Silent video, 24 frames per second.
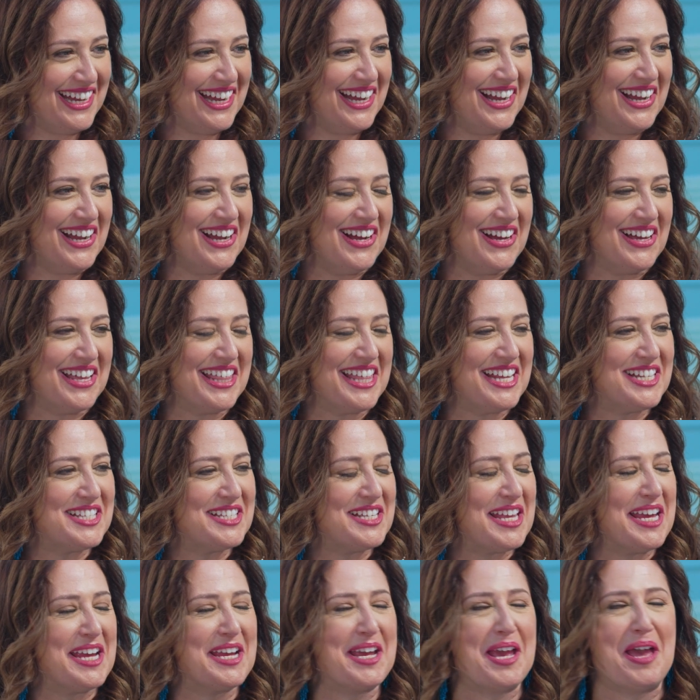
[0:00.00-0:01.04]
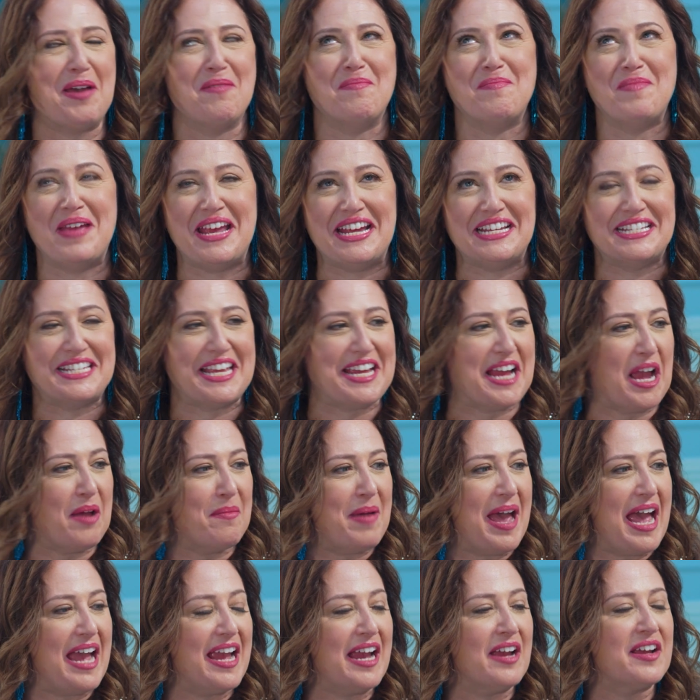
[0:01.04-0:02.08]
Oh, that's like amazing.
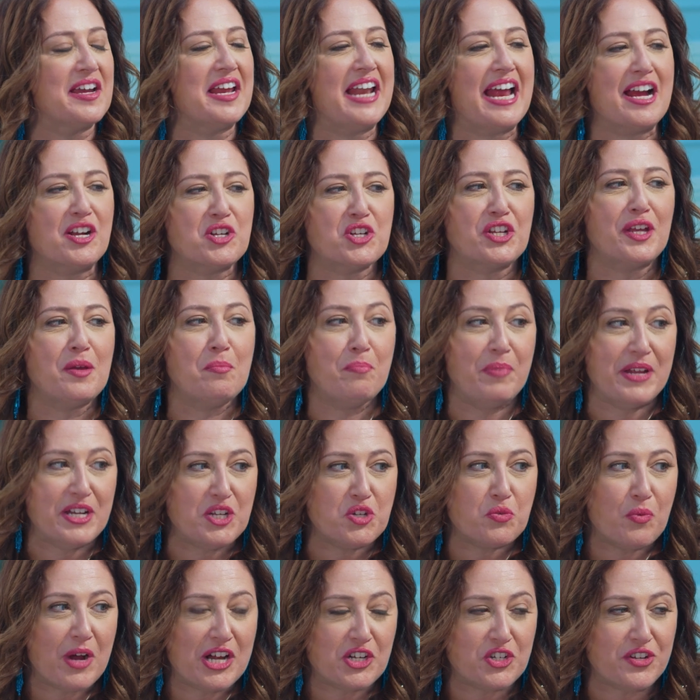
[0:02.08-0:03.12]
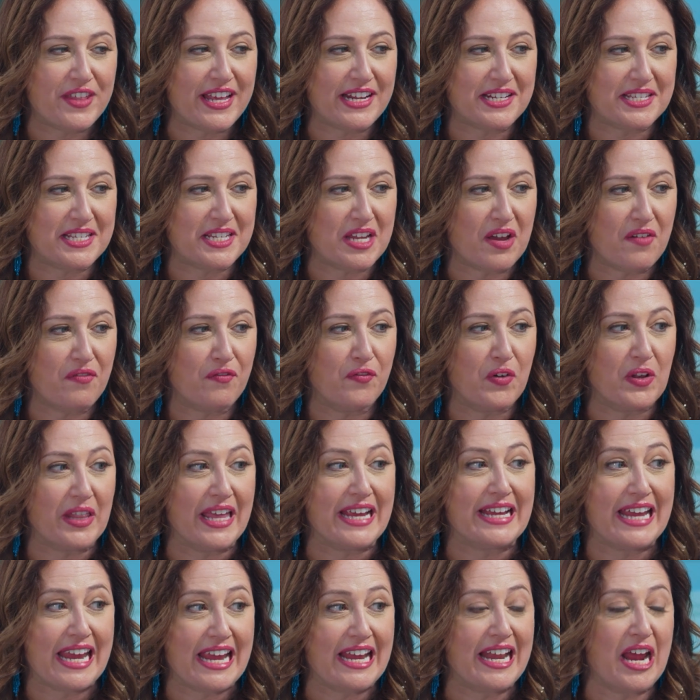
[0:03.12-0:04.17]
I could actually binge watch that stuff for
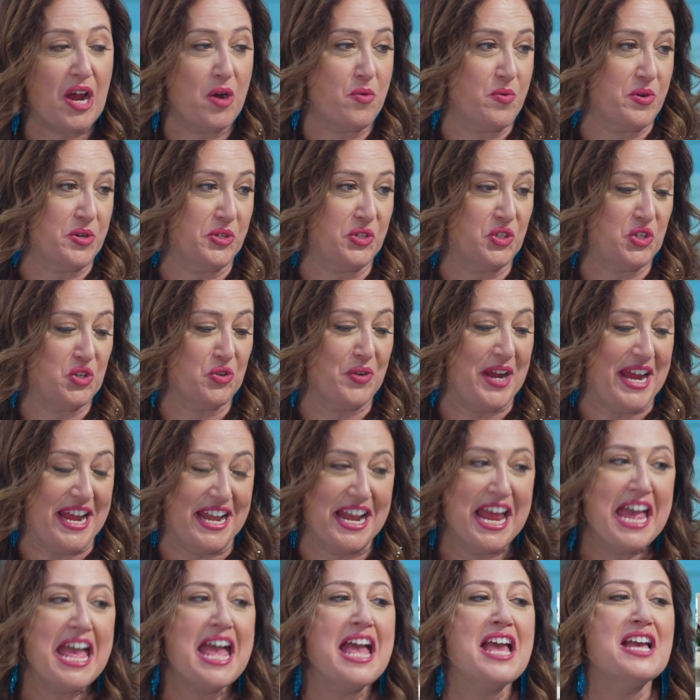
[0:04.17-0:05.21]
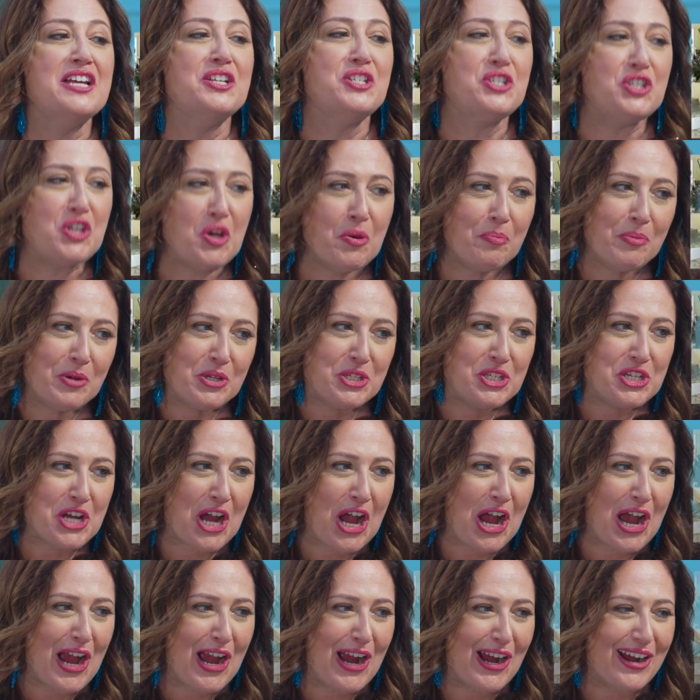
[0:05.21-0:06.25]
like 8 hours straight.
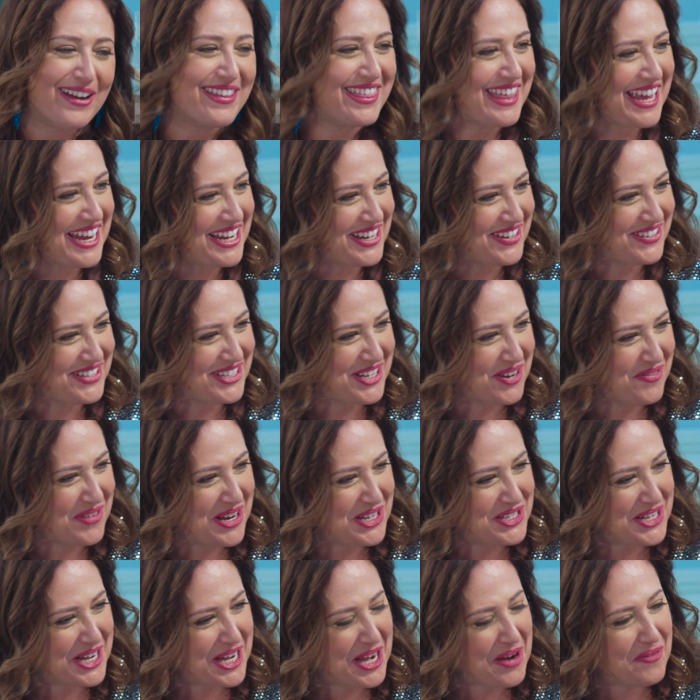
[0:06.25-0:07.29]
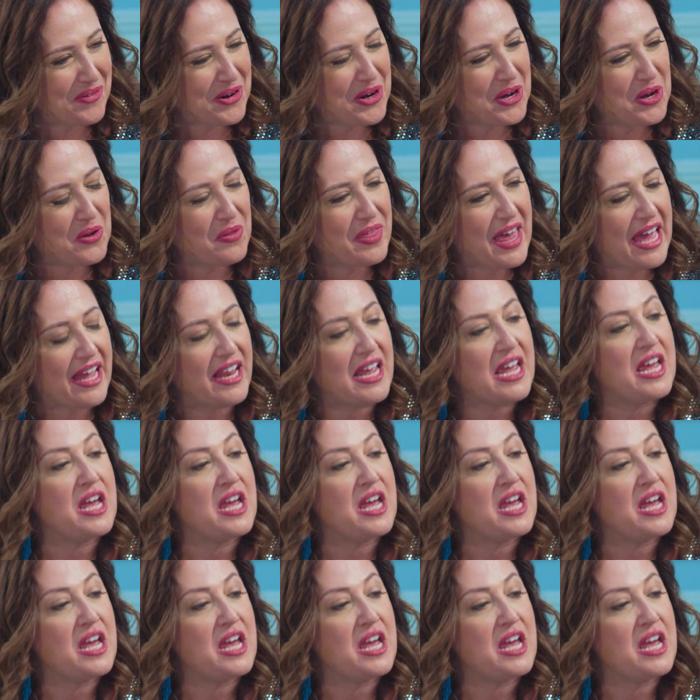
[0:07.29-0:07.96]
Superstar, thank you so much. I never knew that.